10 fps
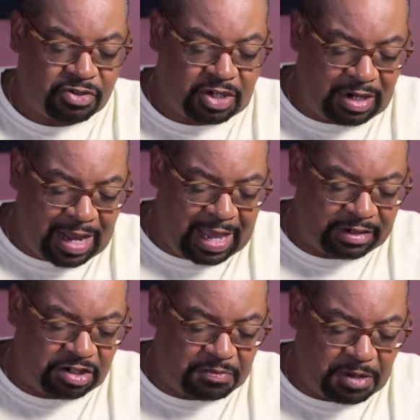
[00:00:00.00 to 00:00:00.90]
are
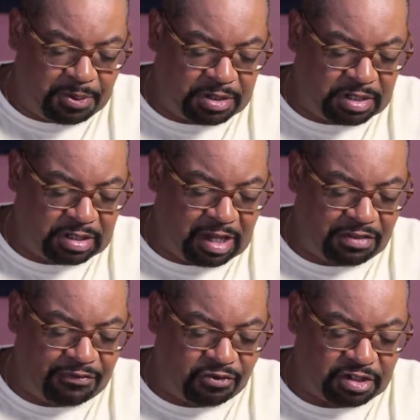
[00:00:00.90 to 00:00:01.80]
not to be put to
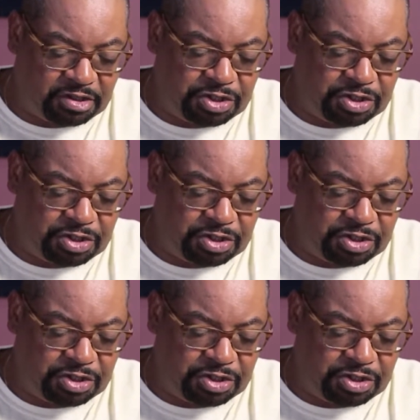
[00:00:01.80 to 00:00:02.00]
death for their